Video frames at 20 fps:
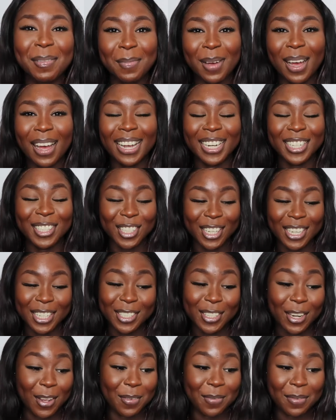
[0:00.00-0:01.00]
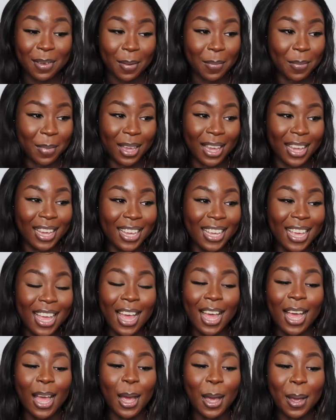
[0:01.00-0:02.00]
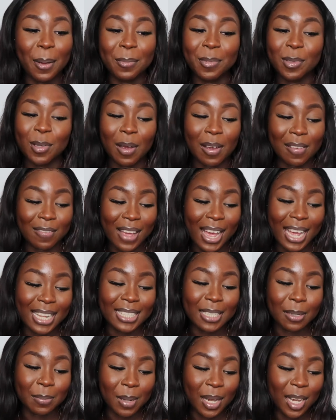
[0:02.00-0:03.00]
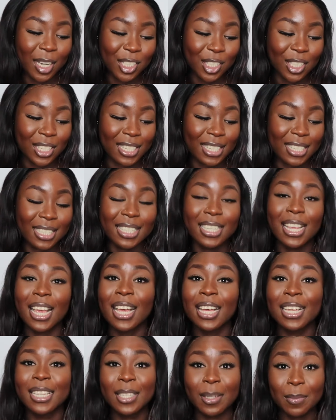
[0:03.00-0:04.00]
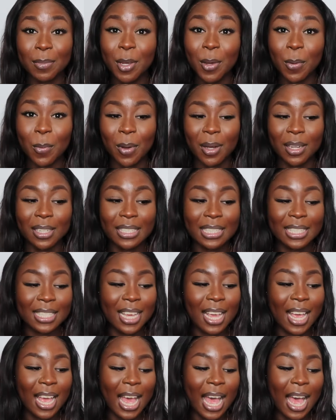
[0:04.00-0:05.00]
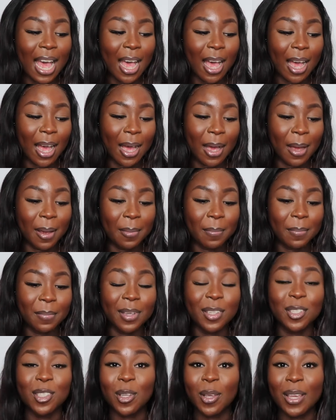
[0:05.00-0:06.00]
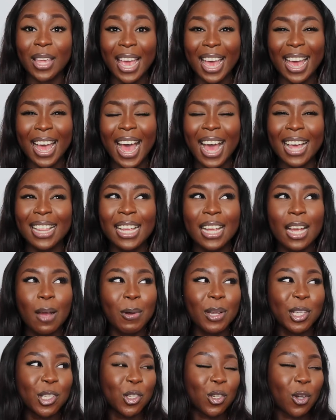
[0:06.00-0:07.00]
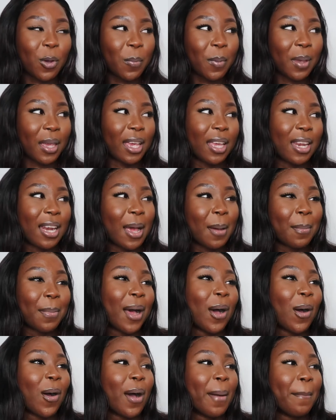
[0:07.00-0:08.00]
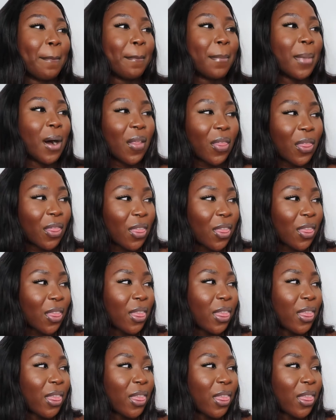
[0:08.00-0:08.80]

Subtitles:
of my jeans don't fit me, so I've had to purchase some new ones. I think I went shopping about a month